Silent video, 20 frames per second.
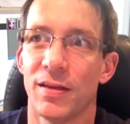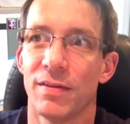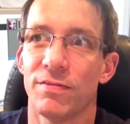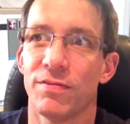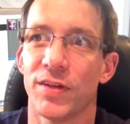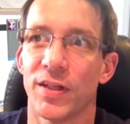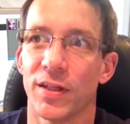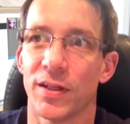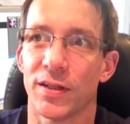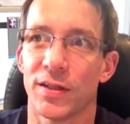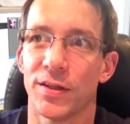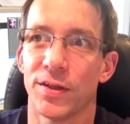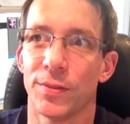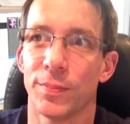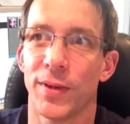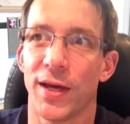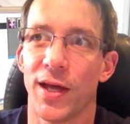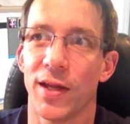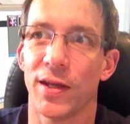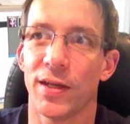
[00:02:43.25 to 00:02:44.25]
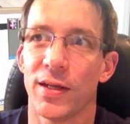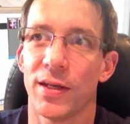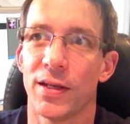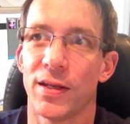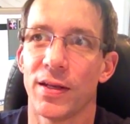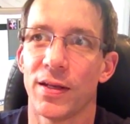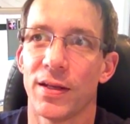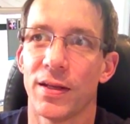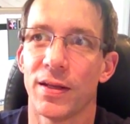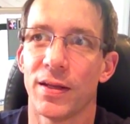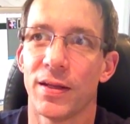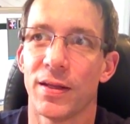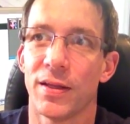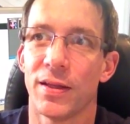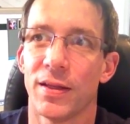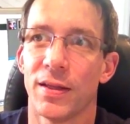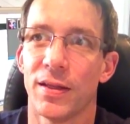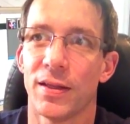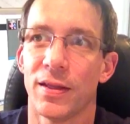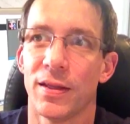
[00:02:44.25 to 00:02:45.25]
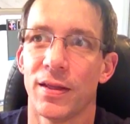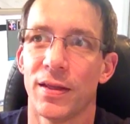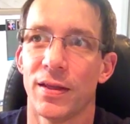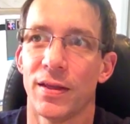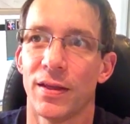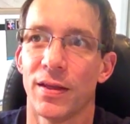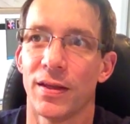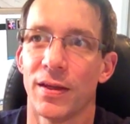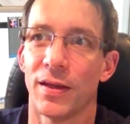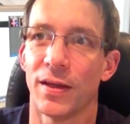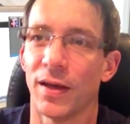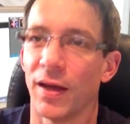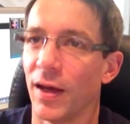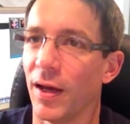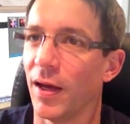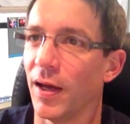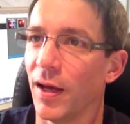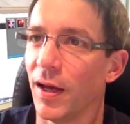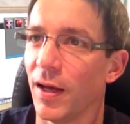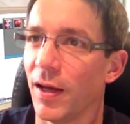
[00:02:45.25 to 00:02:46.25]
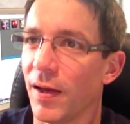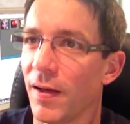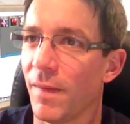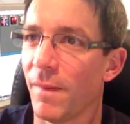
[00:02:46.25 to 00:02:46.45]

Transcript: Feeling good about it. Uh,